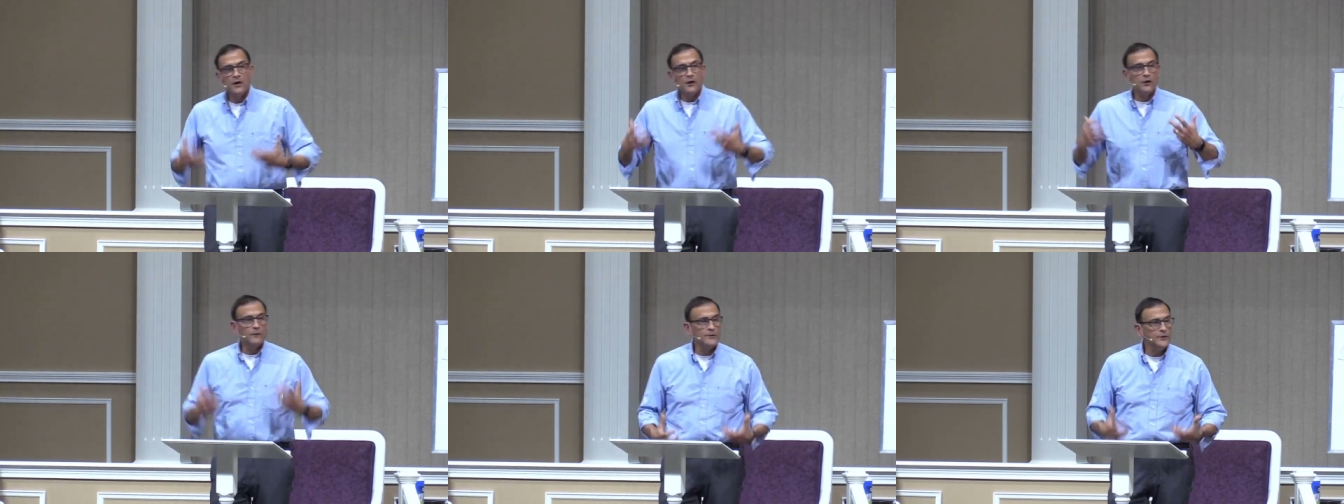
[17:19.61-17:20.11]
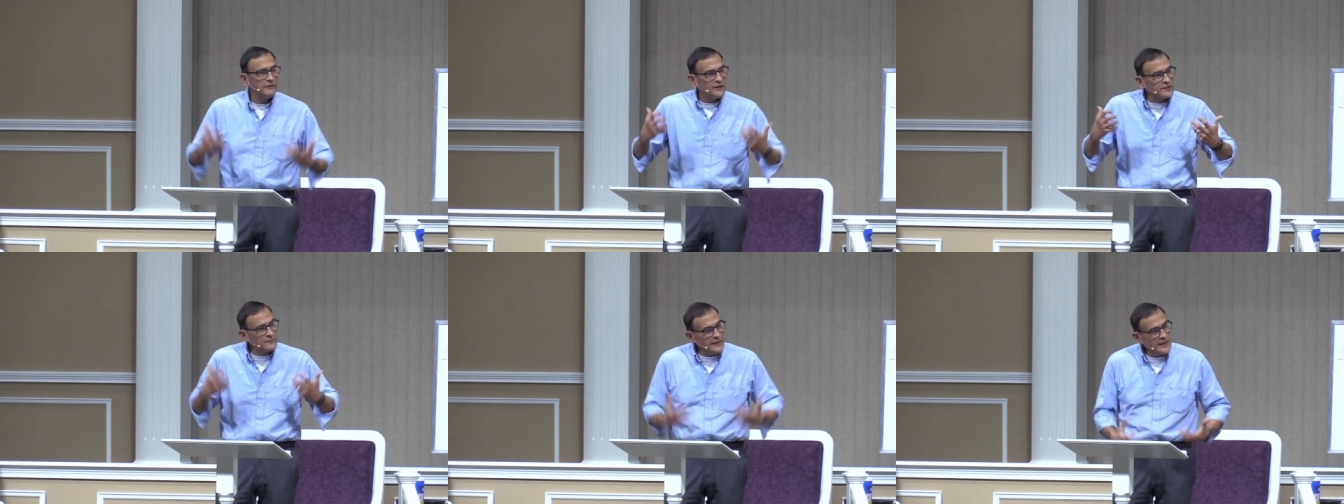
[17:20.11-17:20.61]

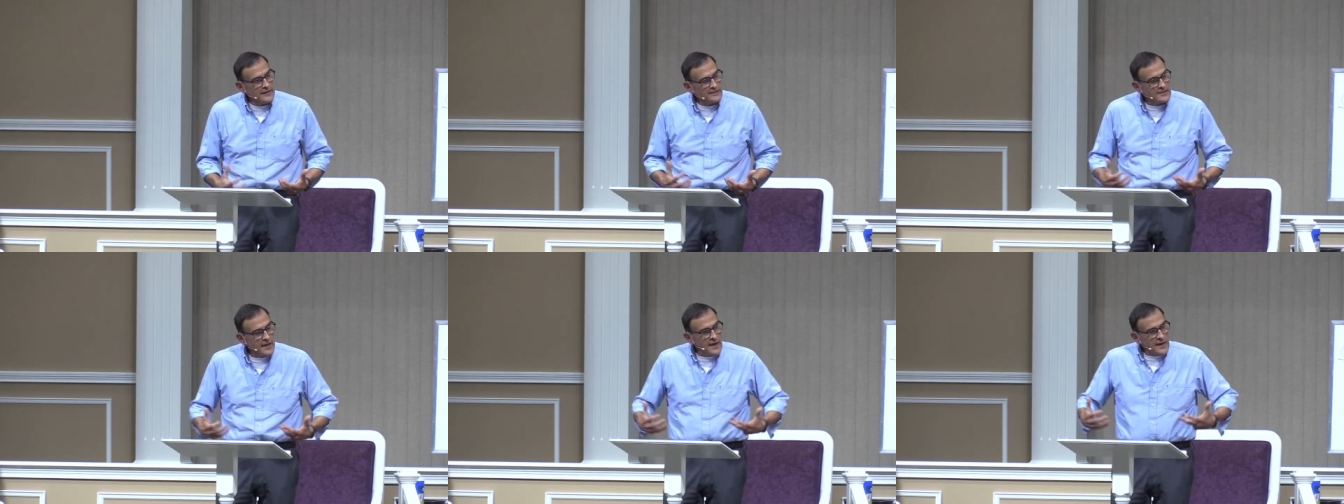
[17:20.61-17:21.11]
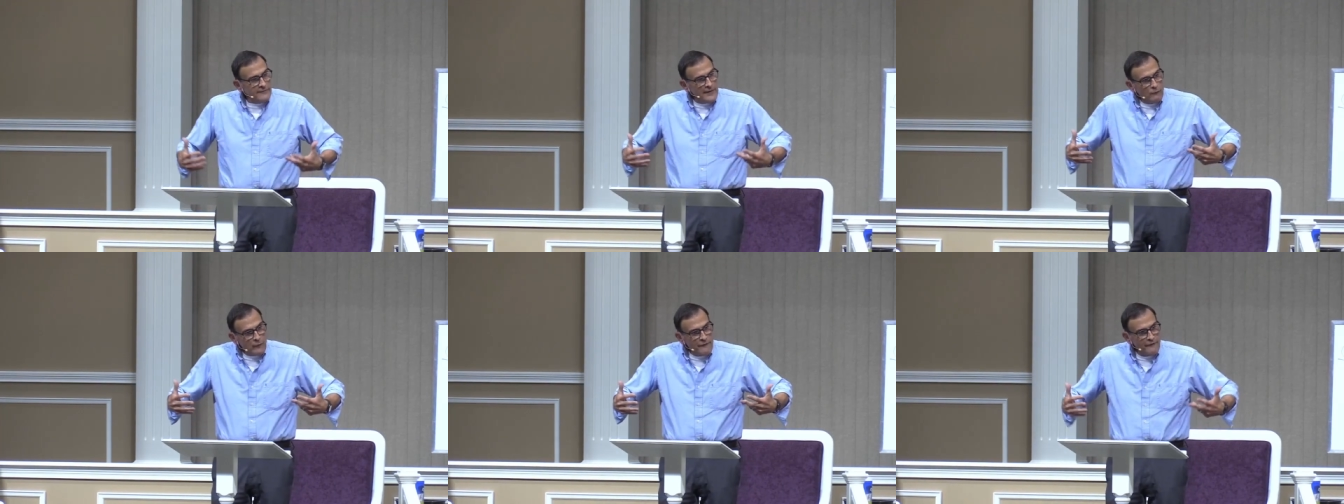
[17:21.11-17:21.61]
hermeneutics means
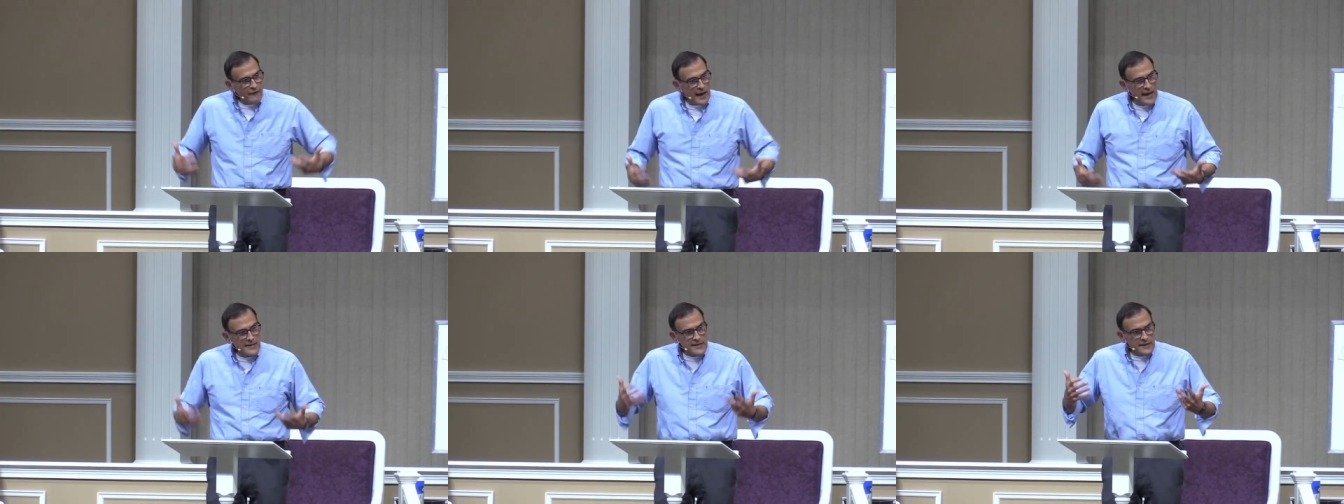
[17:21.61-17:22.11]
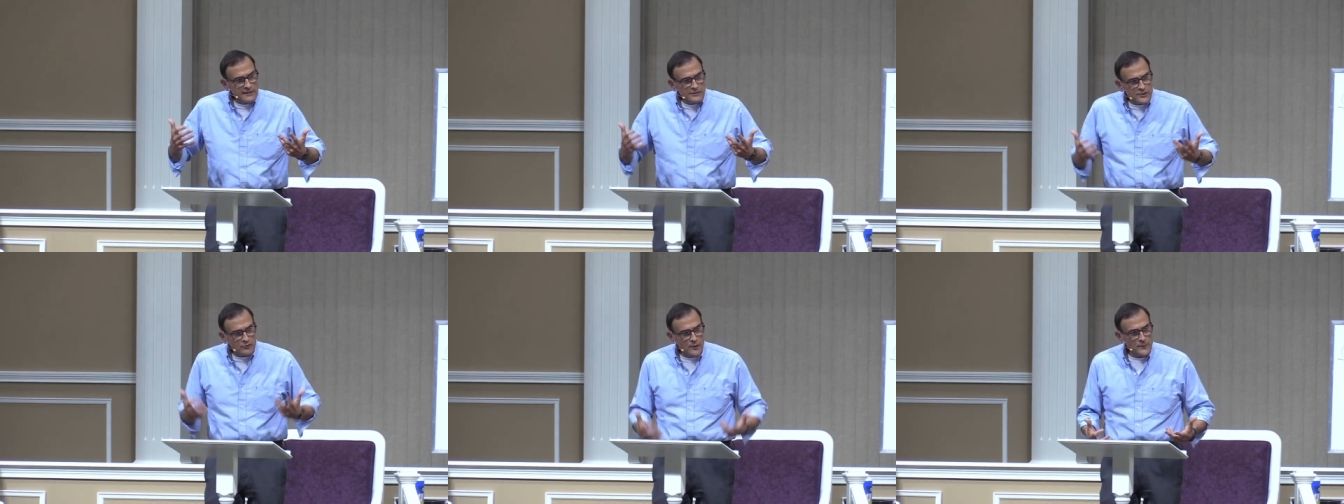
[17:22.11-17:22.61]
that we find in
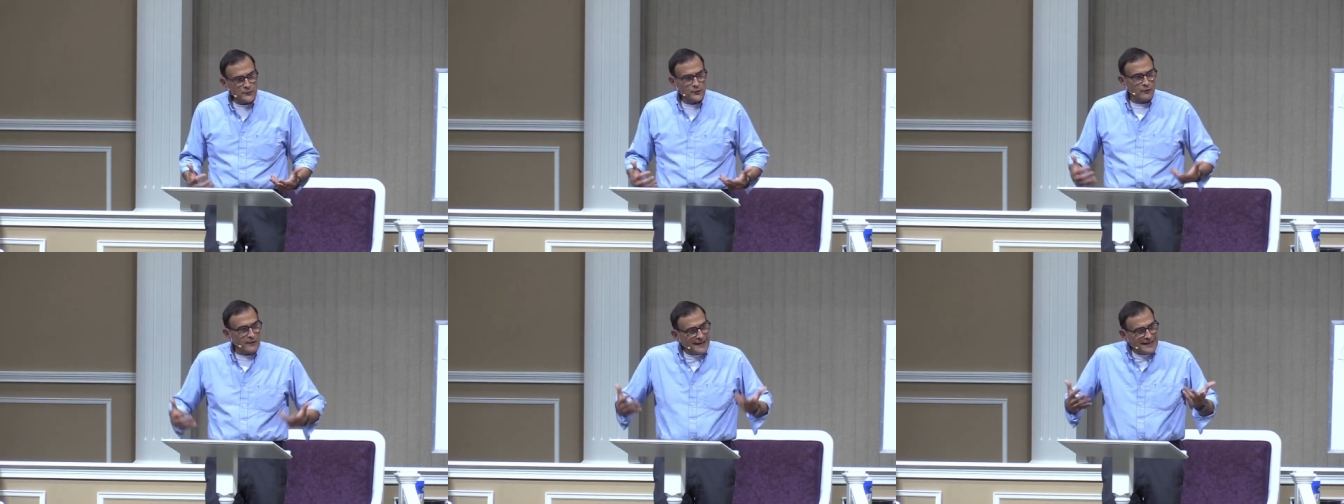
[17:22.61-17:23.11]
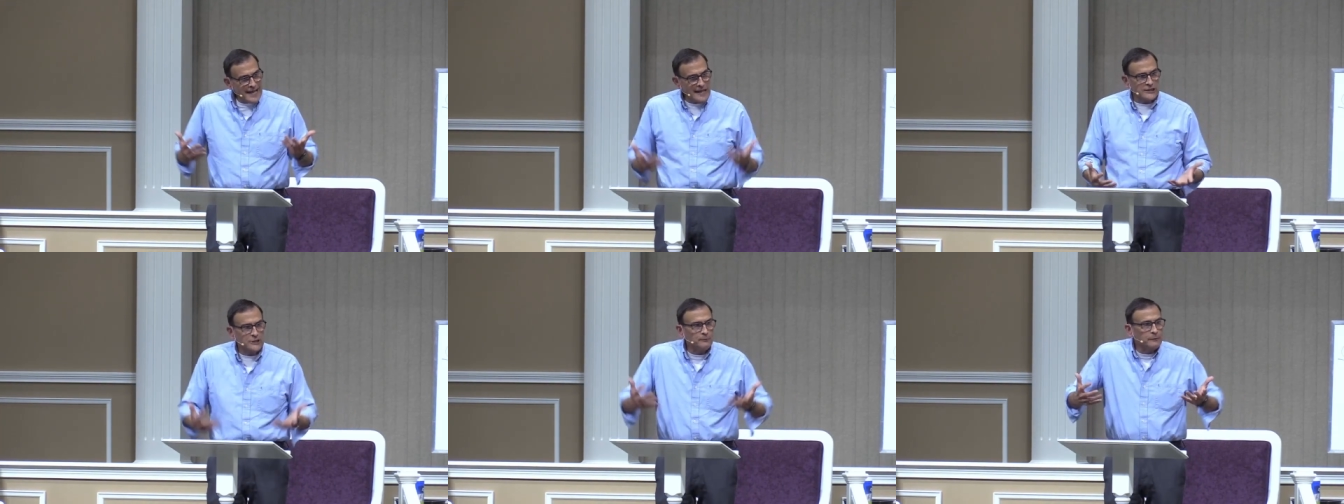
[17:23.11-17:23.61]
Scripture an
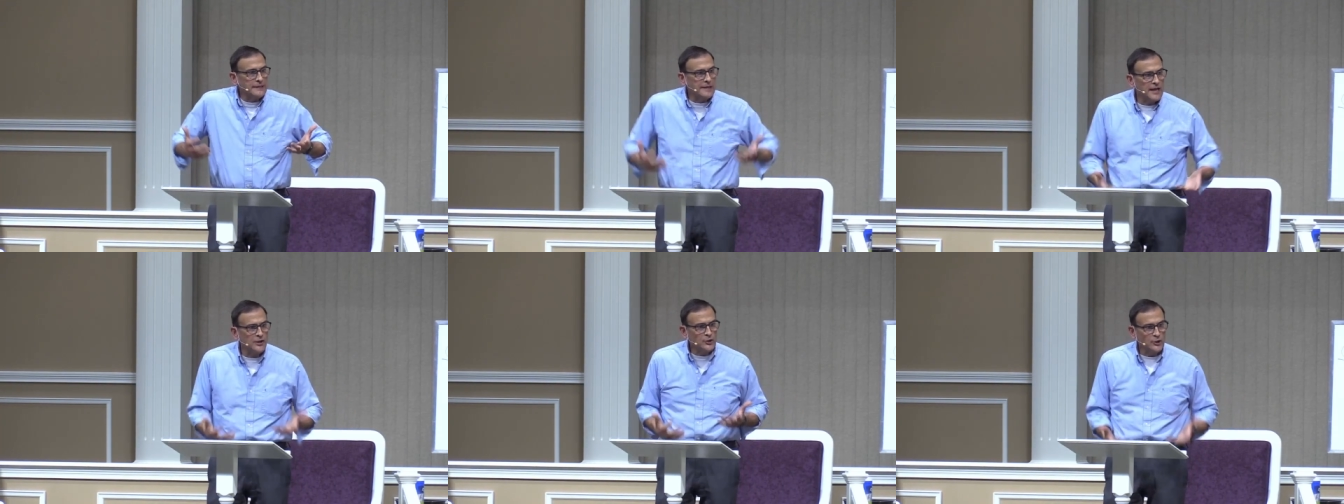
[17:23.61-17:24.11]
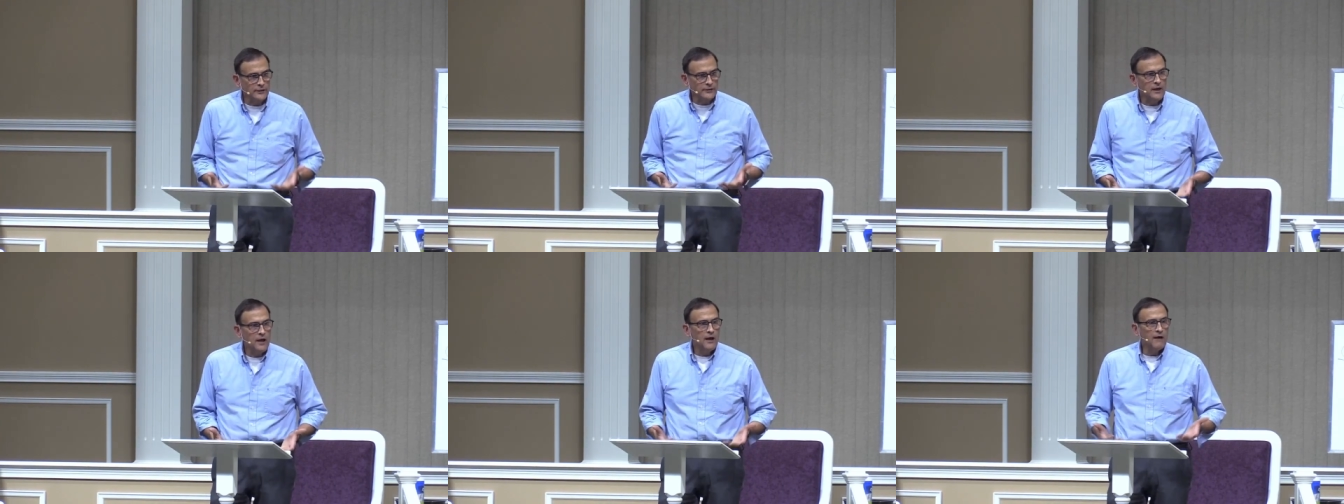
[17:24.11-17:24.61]
explanation